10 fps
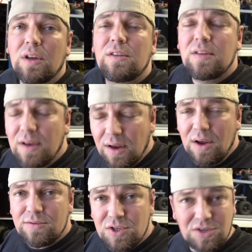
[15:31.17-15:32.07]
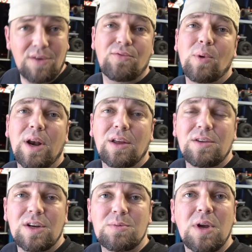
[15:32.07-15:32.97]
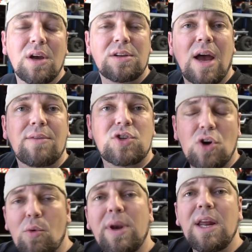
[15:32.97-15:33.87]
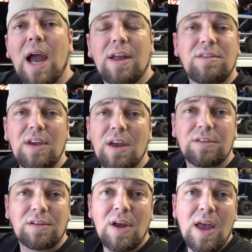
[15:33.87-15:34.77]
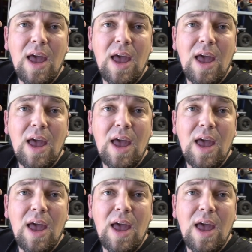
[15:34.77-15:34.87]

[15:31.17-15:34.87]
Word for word: a ton of stuff with it just because I have so many ideas